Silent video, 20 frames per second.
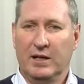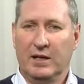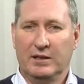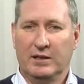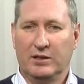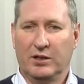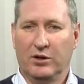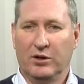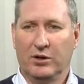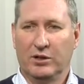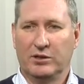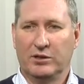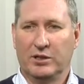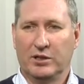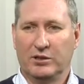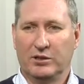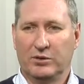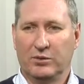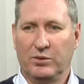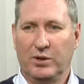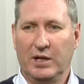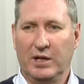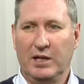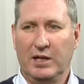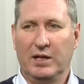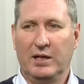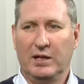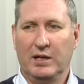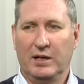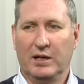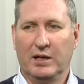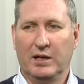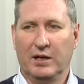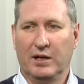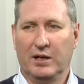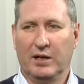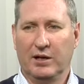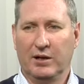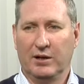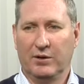So it's it's really uh,
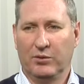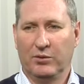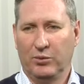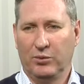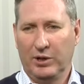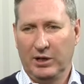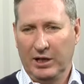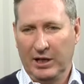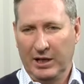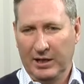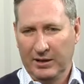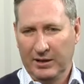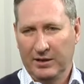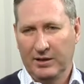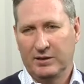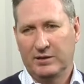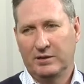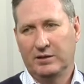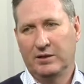uh we're in this